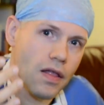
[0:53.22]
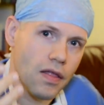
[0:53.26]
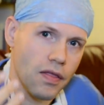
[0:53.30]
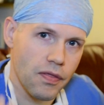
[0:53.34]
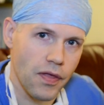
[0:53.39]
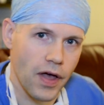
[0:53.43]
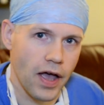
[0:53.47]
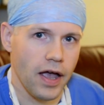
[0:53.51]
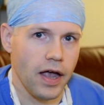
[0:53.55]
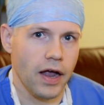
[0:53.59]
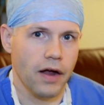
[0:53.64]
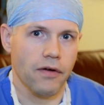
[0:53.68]

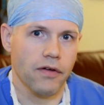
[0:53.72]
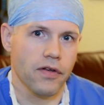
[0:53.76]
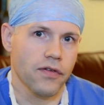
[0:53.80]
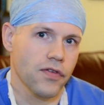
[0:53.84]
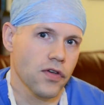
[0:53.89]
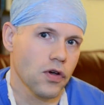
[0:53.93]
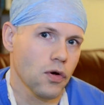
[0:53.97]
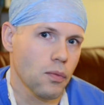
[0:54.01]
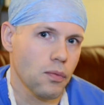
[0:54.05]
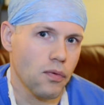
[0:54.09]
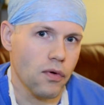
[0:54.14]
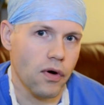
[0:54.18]
That area of
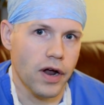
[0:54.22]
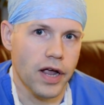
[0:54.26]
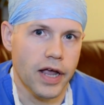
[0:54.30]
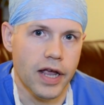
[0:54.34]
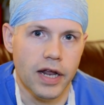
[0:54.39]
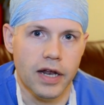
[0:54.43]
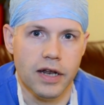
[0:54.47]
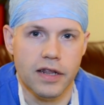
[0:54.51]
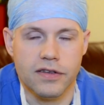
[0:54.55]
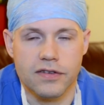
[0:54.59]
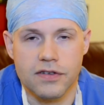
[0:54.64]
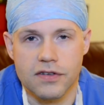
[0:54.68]
your
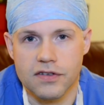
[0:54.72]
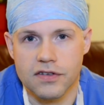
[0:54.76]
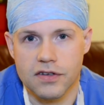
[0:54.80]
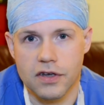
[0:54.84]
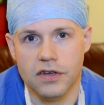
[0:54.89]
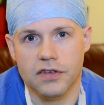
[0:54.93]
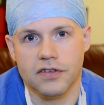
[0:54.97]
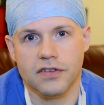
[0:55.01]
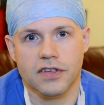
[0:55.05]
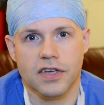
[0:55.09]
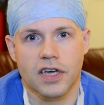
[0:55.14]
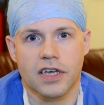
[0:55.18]
brain is
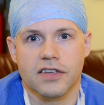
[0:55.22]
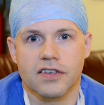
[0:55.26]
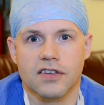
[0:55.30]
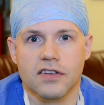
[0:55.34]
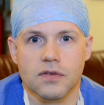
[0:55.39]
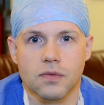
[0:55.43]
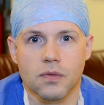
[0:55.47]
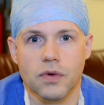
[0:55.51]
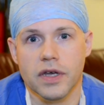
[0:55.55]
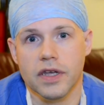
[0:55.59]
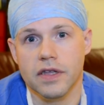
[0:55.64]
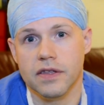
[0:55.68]

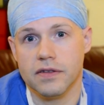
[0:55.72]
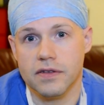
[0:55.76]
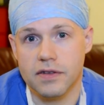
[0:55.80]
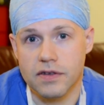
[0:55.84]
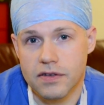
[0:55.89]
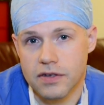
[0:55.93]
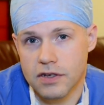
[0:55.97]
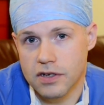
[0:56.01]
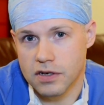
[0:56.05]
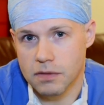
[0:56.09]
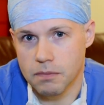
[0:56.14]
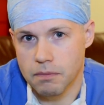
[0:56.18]
associated with
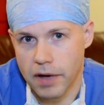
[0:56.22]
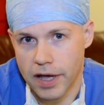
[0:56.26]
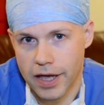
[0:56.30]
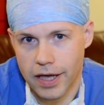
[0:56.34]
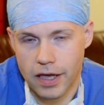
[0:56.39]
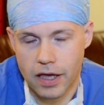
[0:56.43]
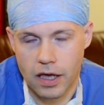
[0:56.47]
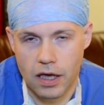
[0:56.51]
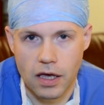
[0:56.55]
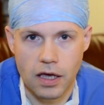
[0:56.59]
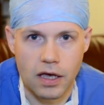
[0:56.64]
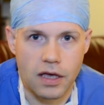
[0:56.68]
decision
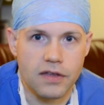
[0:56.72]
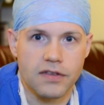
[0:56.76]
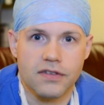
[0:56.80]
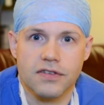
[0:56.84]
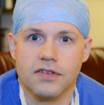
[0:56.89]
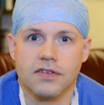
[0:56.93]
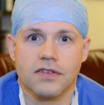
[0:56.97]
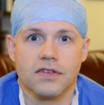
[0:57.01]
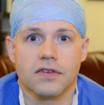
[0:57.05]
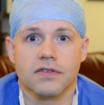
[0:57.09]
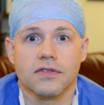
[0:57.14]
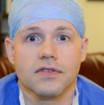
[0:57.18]
making, it's
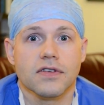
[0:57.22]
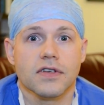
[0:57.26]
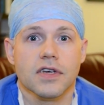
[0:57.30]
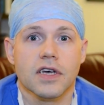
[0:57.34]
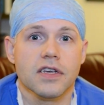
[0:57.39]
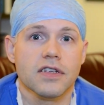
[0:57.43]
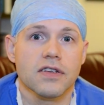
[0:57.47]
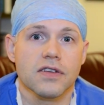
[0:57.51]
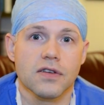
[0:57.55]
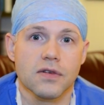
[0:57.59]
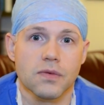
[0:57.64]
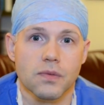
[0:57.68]

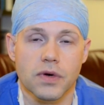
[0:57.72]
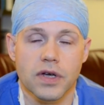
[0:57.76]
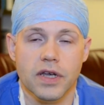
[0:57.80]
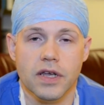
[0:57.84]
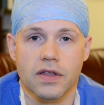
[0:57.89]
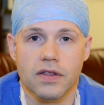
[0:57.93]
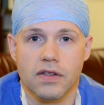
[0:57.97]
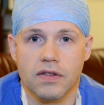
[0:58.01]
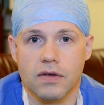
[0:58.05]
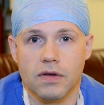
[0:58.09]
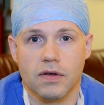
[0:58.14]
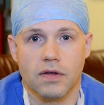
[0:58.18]
associated
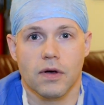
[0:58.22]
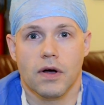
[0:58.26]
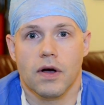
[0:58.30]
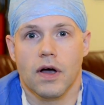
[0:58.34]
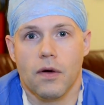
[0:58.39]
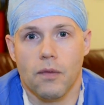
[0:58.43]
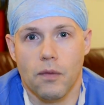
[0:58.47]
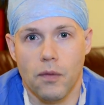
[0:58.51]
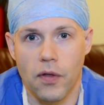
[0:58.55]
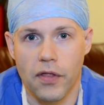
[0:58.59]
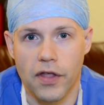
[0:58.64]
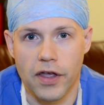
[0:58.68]
with
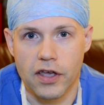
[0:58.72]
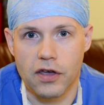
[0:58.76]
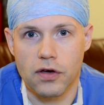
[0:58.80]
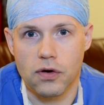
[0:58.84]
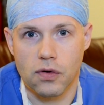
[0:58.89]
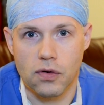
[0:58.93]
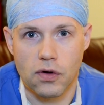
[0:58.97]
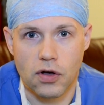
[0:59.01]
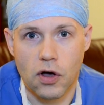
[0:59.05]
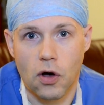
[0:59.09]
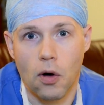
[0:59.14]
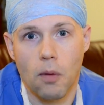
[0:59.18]
what they
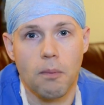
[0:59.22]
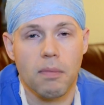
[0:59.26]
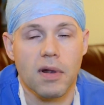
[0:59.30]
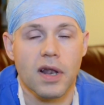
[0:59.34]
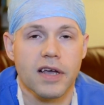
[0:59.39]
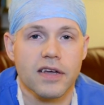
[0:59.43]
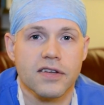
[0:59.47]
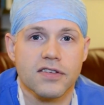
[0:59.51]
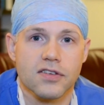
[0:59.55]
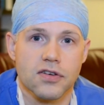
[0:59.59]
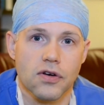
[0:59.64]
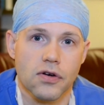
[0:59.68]
call
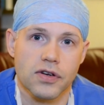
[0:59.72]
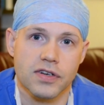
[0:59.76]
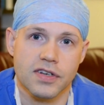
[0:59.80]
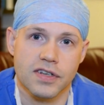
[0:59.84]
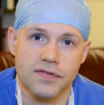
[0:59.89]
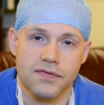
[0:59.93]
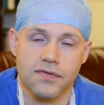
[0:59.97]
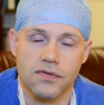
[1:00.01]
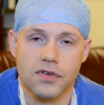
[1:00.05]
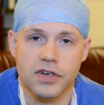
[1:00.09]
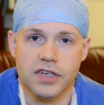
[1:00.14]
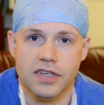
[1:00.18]
complex
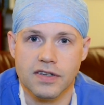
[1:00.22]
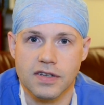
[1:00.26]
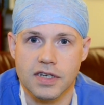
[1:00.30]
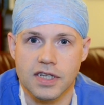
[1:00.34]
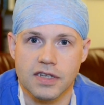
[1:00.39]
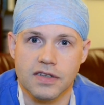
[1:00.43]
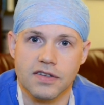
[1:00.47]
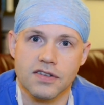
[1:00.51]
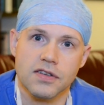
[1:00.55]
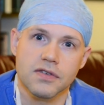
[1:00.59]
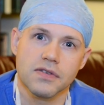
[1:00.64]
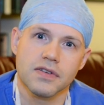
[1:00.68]
cognitive
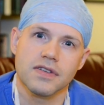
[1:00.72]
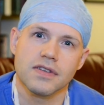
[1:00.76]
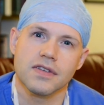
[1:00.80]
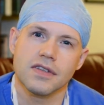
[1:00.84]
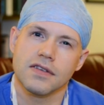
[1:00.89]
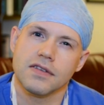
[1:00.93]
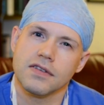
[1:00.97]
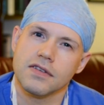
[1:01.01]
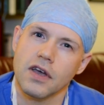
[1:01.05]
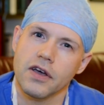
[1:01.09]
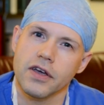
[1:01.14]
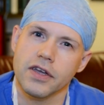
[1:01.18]
reasoning. So it's
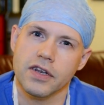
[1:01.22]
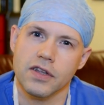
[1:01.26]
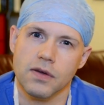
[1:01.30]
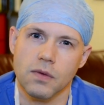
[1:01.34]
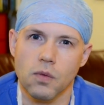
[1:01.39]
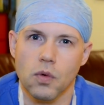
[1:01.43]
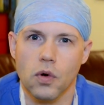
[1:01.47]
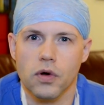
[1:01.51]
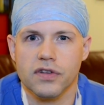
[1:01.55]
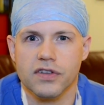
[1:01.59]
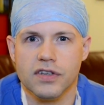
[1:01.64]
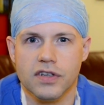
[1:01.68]
deciding
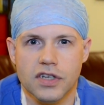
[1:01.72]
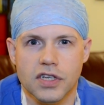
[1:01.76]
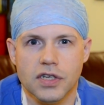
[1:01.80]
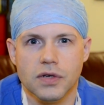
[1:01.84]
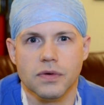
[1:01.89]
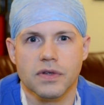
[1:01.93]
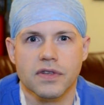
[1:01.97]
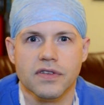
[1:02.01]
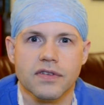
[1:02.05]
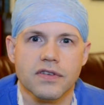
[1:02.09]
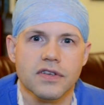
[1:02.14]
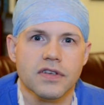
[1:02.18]
what to do
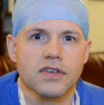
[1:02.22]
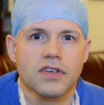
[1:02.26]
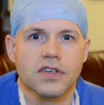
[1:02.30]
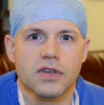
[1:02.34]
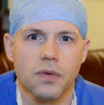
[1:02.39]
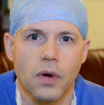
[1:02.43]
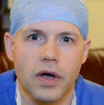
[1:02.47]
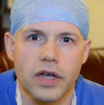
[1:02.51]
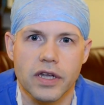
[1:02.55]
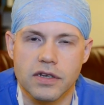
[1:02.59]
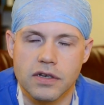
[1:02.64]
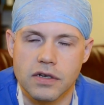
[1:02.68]
in
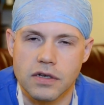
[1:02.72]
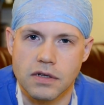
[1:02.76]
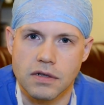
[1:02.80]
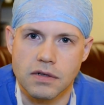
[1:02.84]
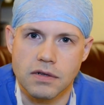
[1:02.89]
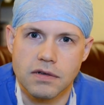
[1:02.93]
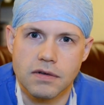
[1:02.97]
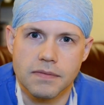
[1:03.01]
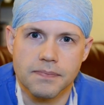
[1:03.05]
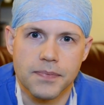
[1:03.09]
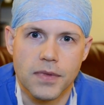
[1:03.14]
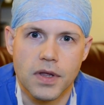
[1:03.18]

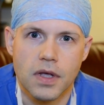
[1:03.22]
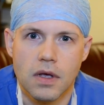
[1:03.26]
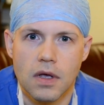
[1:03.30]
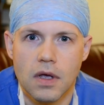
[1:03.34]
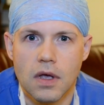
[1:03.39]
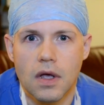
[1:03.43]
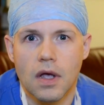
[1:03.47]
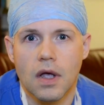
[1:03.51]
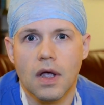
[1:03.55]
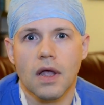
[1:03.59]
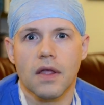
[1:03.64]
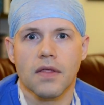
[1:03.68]
situations.
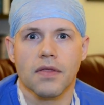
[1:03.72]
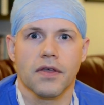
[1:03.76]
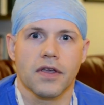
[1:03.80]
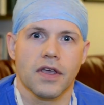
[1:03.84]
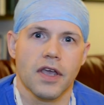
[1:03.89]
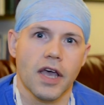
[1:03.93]
The